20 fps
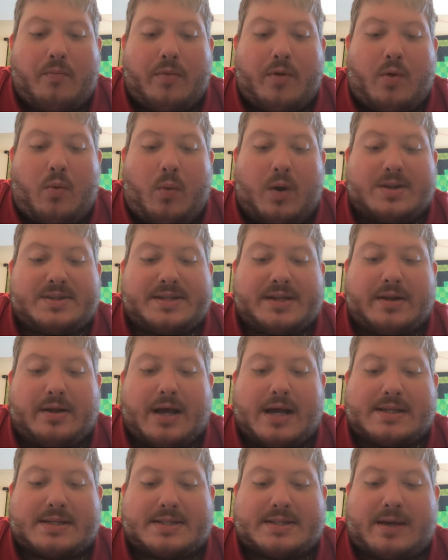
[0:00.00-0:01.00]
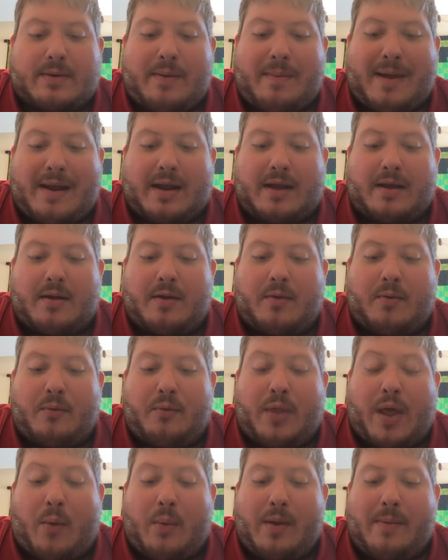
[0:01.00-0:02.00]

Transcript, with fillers: One single essence that we might that